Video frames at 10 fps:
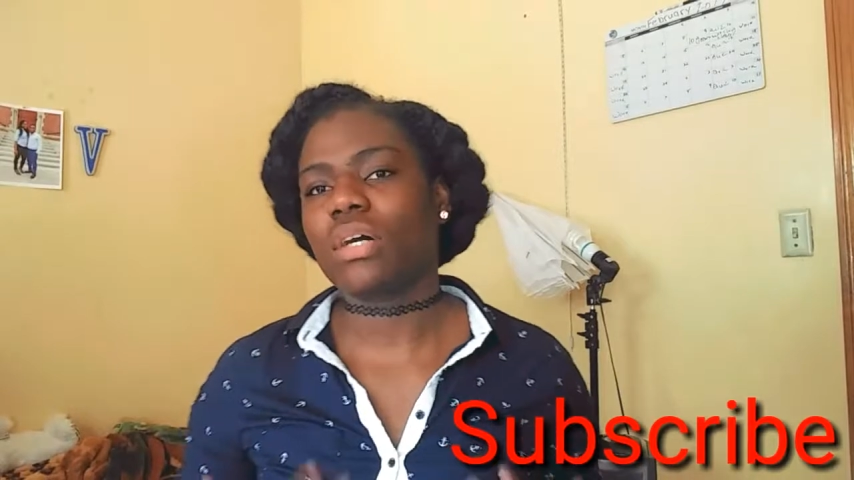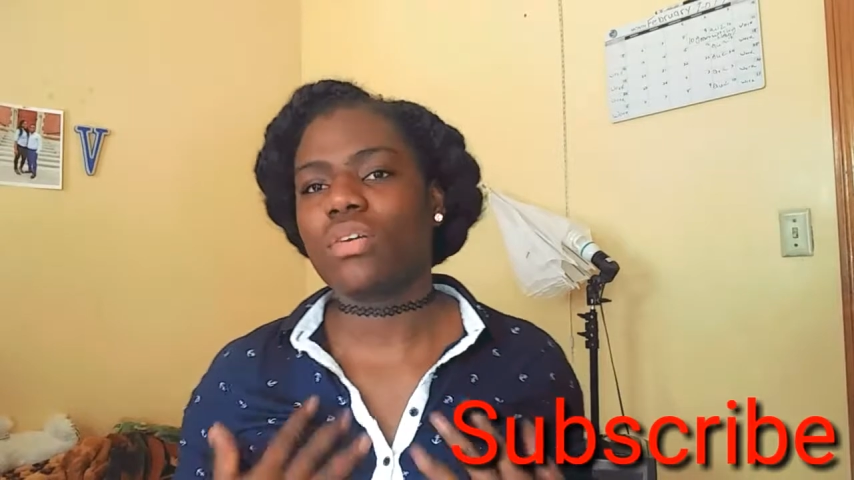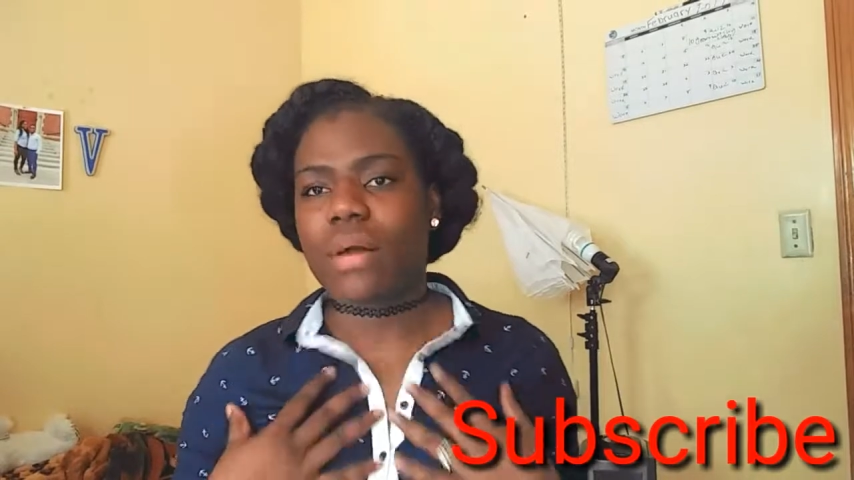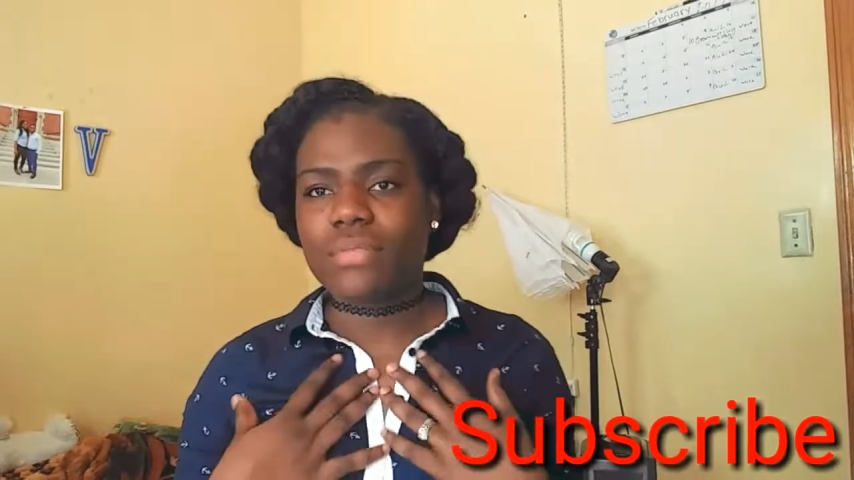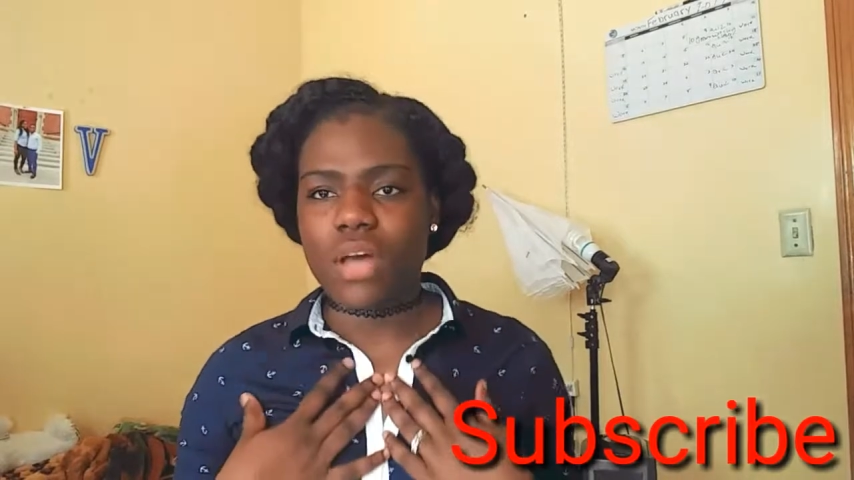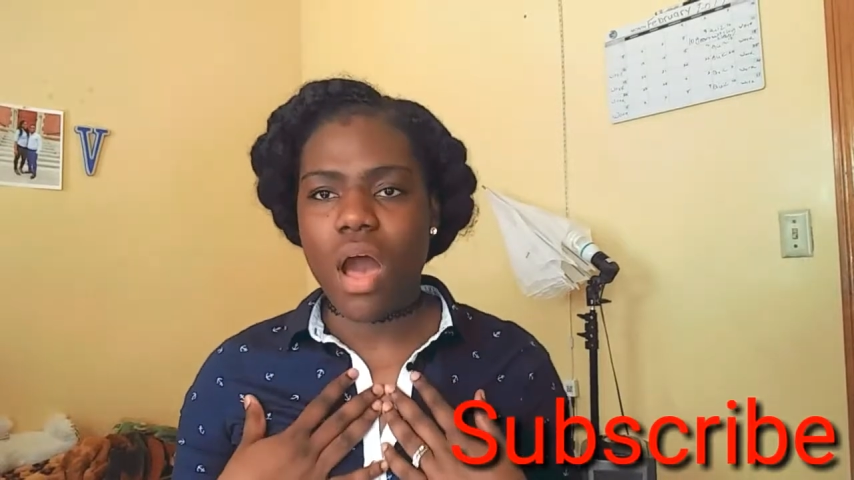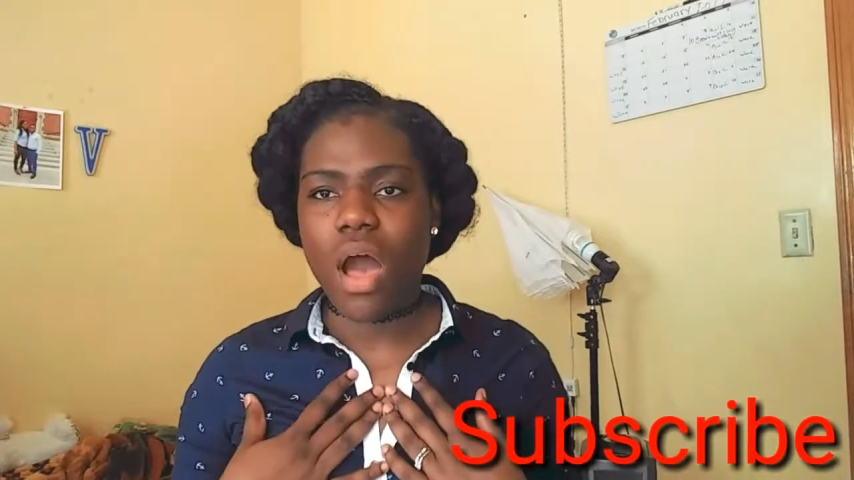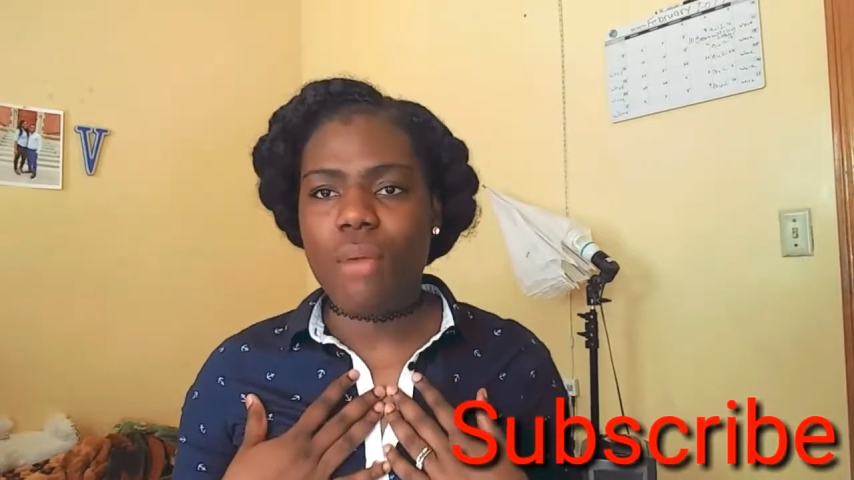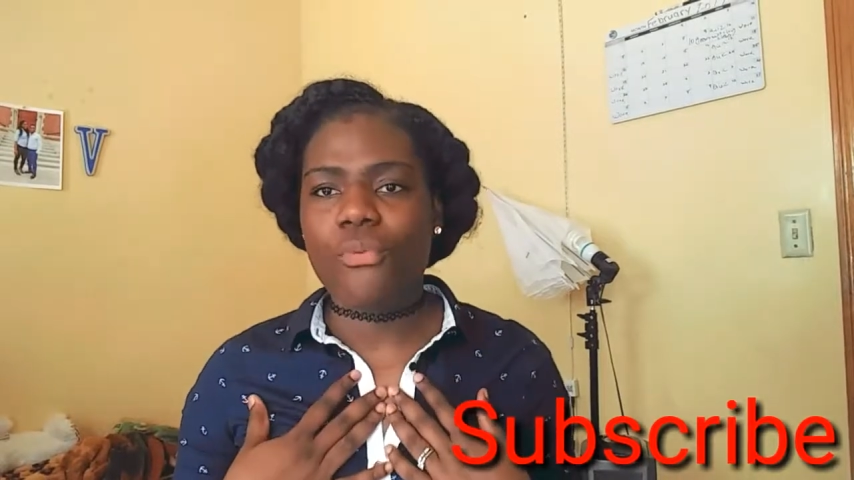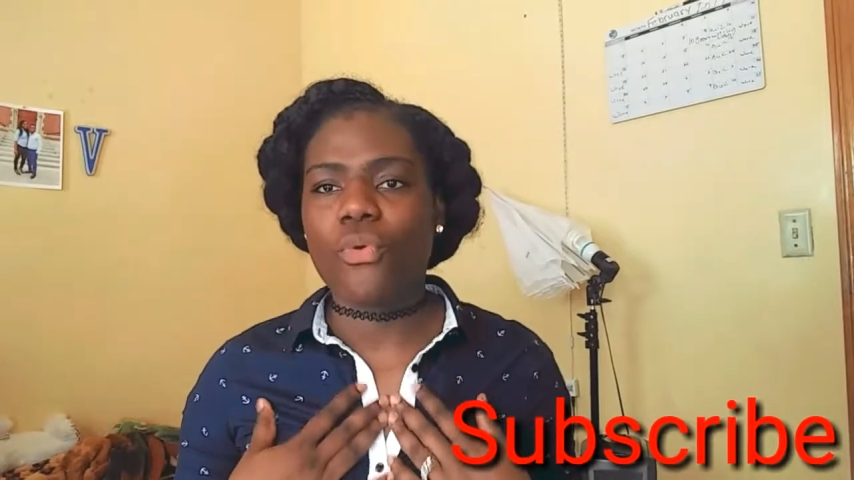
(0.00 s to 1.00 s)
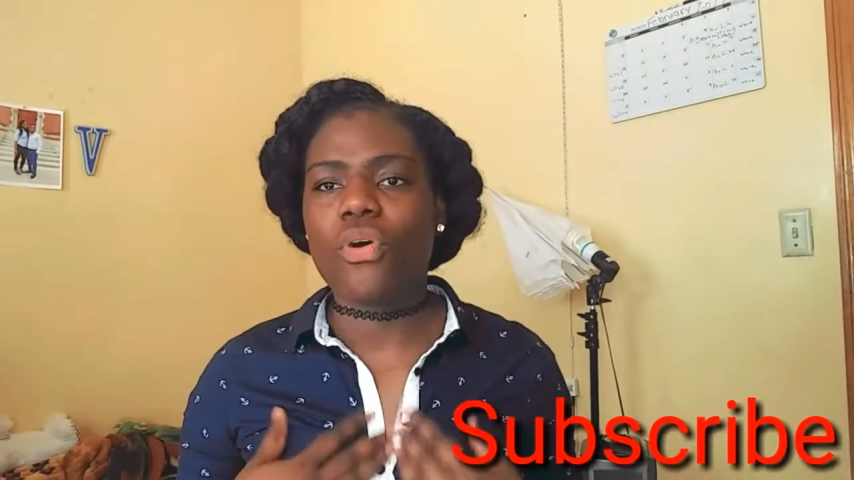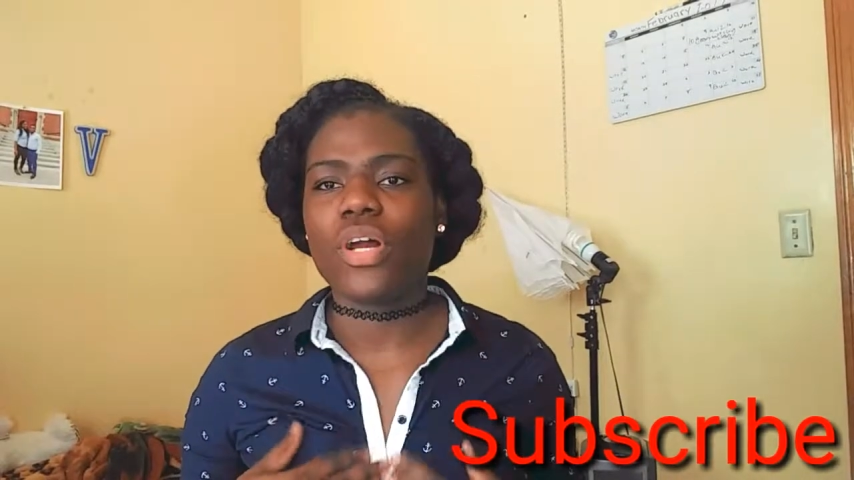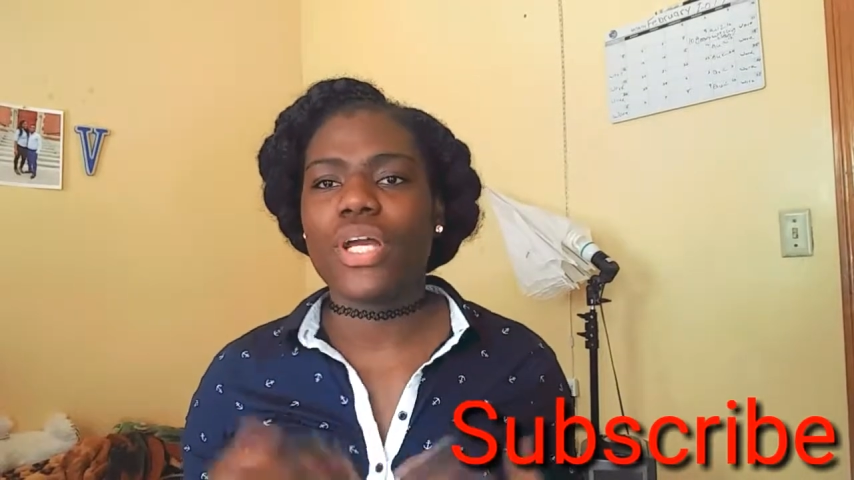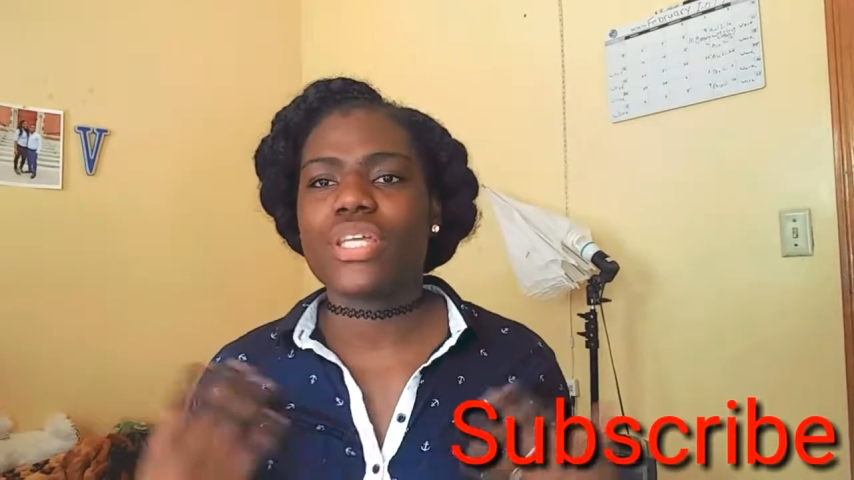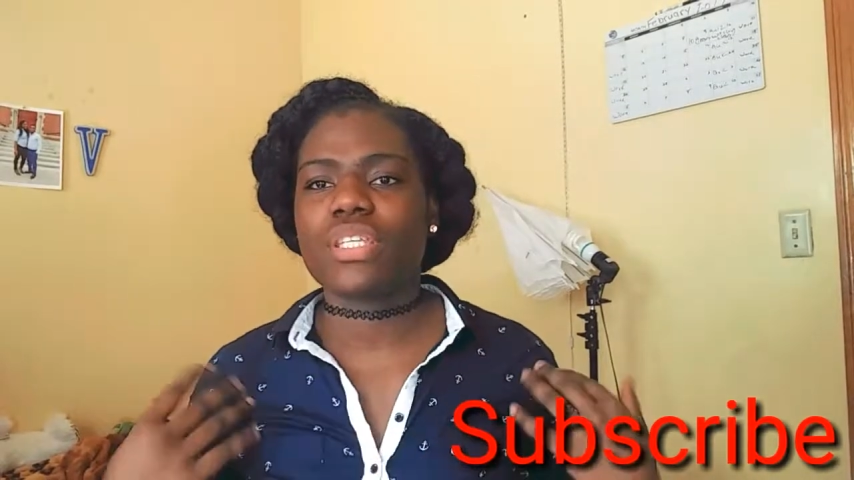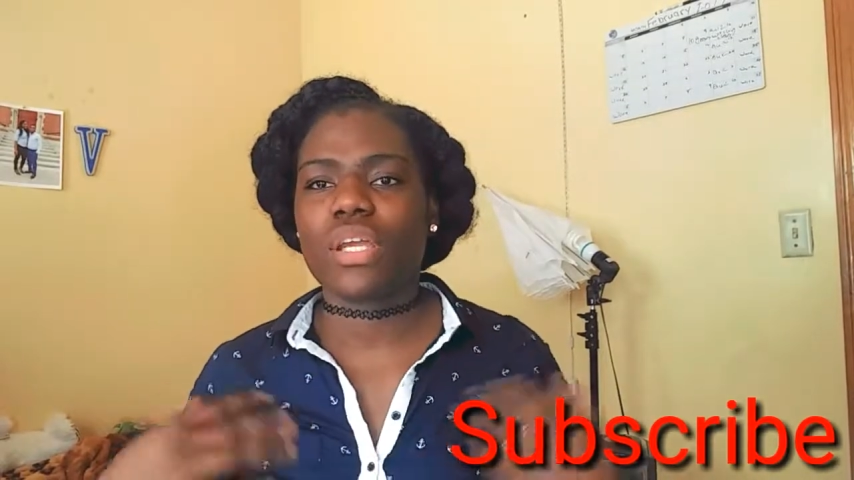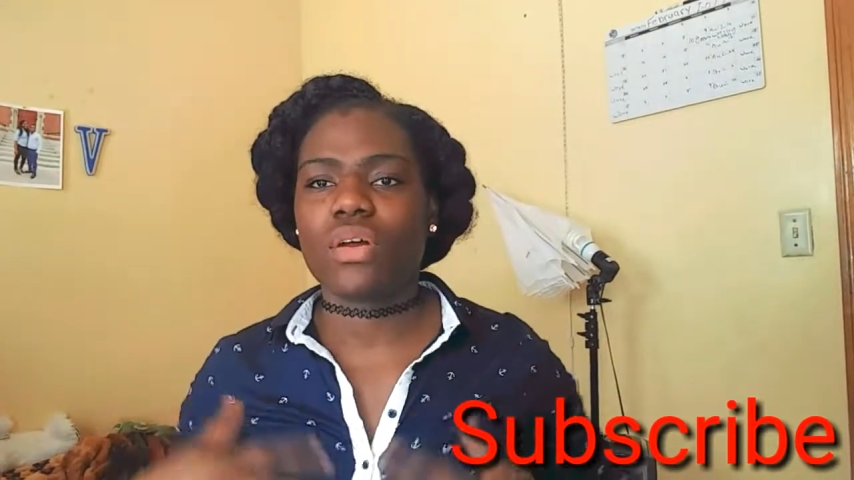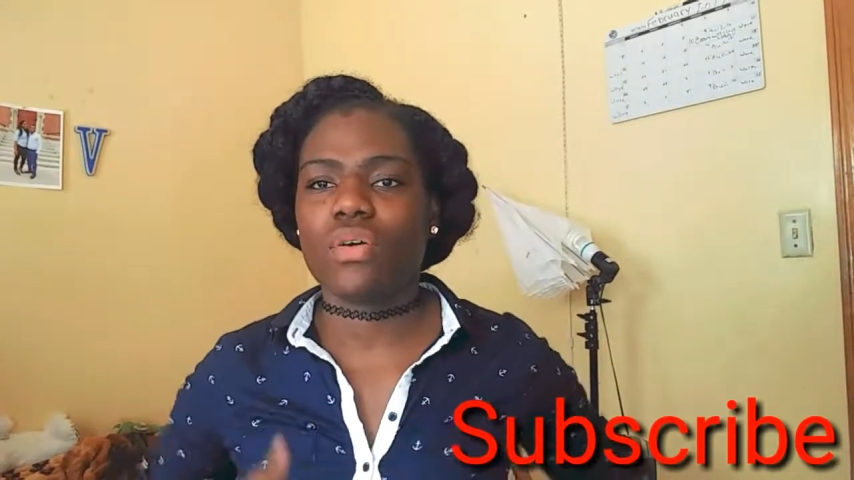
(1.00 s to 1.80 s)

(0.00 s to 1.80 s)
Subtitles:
a crop top or is it